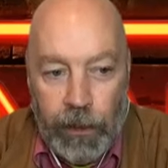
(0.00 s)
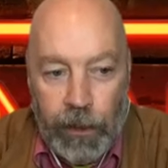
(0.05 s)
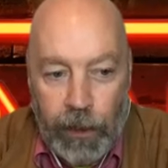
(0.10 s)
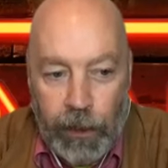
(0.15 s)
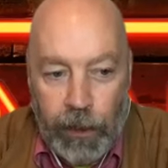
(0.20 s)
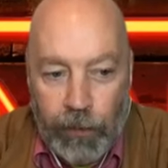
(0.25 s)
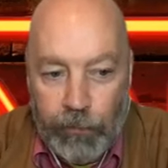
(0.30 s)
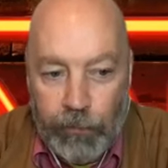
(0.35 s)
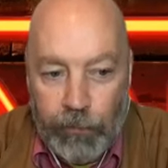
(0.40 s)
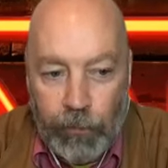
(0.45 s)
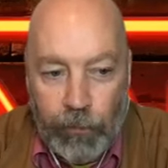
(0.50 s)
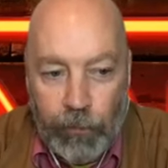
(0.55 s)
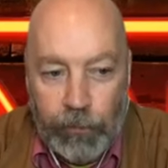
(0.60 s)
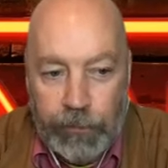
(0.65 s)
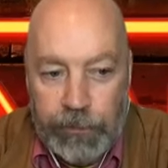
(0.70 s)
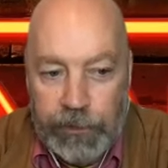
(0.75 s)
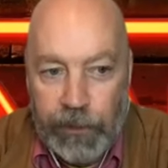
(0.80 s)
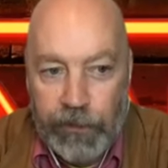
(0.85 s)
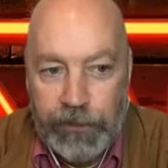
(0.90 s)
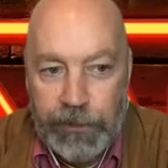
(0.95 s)
Um,
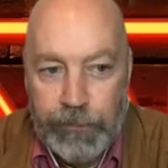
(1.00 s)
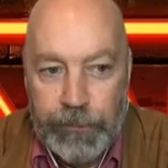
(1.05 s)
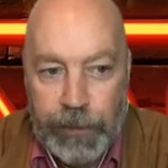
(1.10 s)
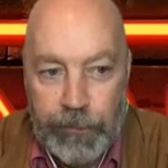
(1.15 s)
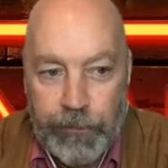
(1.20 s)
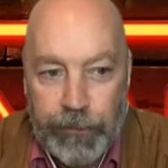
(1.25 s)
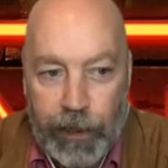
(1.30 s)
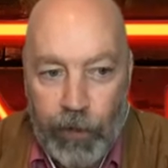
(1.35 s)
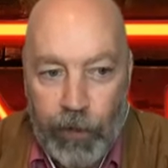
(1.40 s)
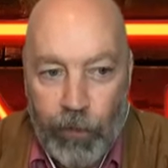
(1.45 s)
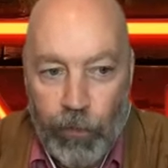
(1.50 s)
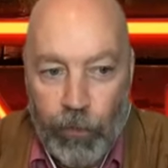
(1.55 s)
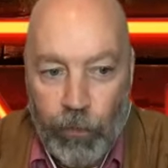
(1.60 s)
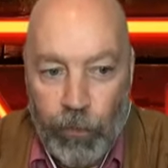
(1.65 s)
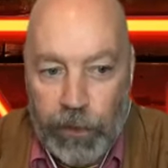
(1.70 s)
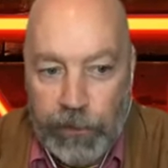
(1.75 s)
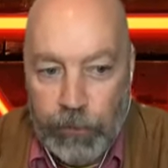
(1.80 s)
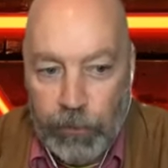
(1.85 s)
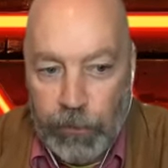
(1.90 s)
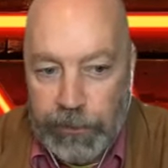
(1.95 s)
tell us a bit about
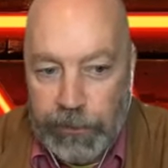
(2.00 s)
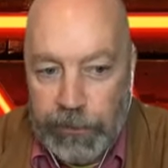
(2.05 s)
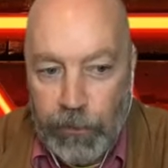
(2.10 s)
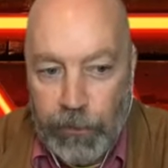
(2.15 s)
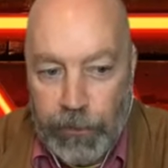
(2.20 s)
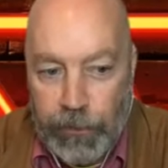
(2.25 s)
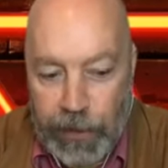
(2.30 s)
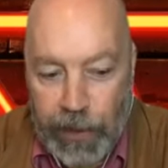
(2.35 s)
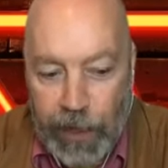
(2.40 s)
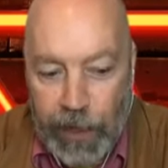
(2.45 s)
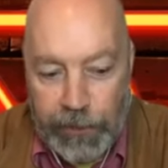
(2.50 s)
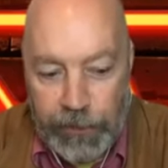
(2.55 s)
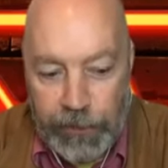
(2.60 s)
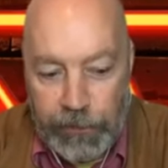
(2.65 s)
what what's going on.